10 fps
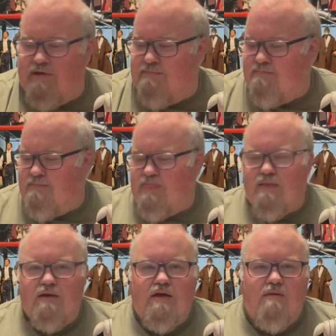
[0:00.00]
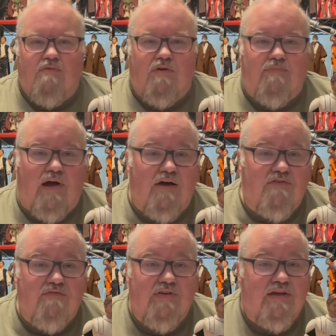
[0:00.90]
him. I'm going to
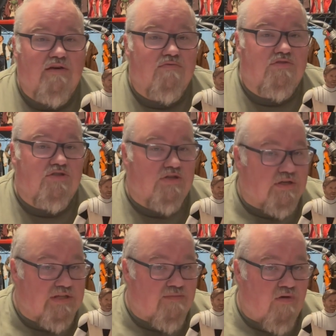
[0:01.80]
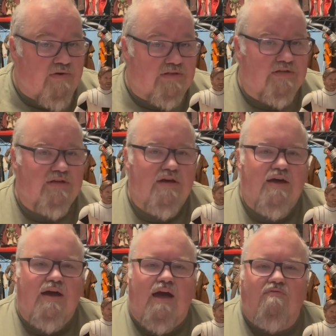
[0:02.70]
pause the video just a moment,
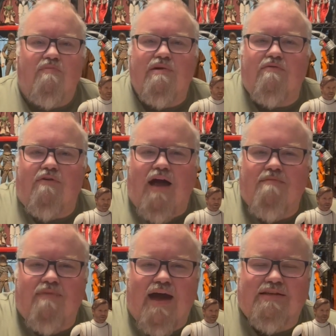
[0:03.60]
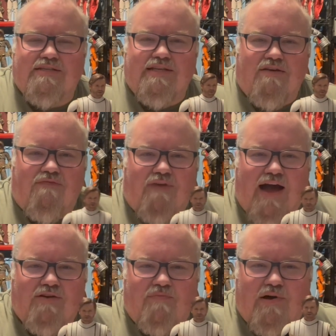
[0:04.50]
and we'll be right back to see the
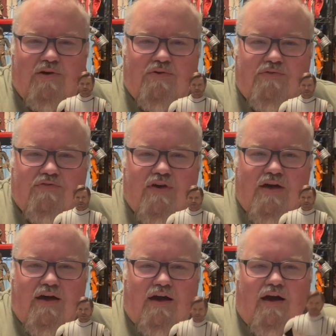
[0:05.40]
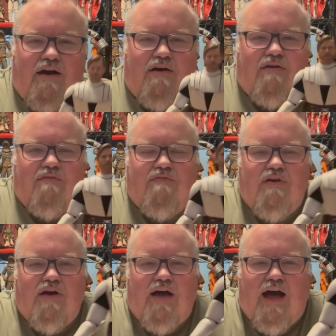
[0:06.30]
final pose of
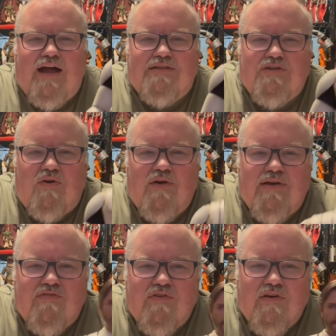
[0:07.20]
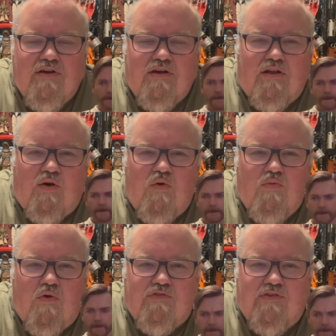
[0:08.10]
Hot Toys Clone
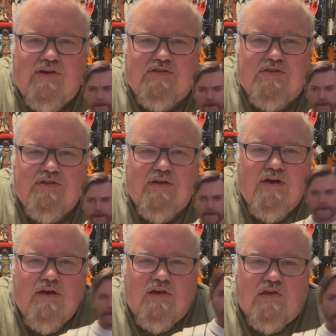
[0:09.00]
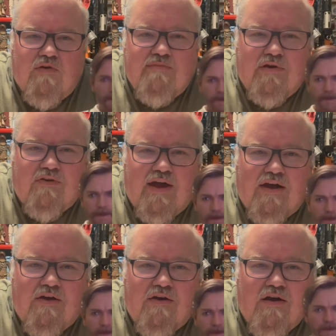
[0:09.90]
Wars Edition Ewan McGregor